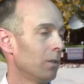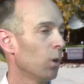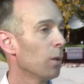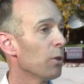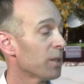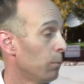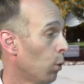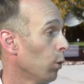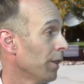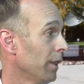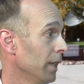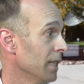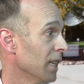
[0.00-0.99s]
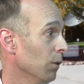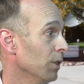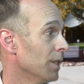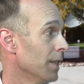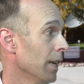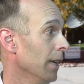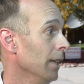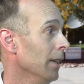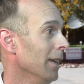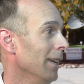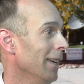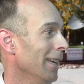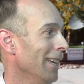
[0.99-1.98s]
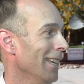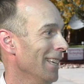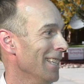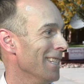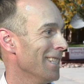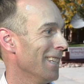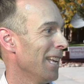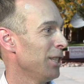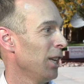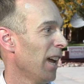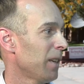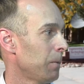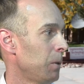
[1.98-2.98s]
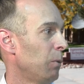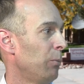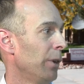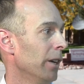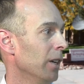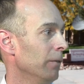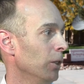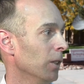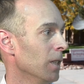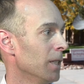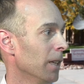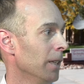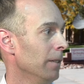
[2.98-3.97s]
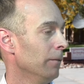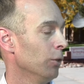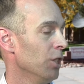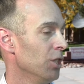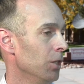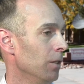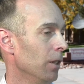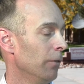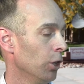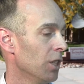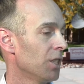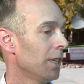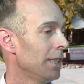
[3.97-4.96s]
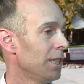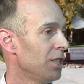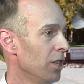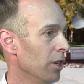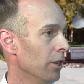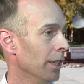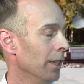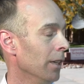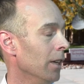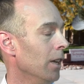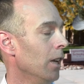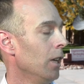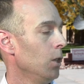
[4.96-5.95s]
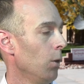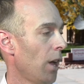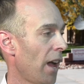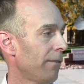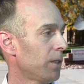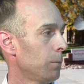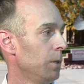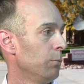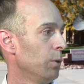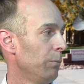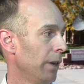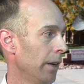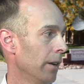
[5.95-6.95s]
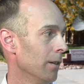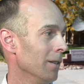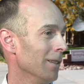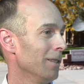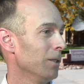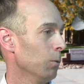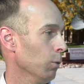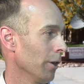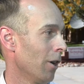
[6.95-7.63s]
One of the most important things I would say is that you have to be prepared if you're going to study engineering. You have to be prepared to work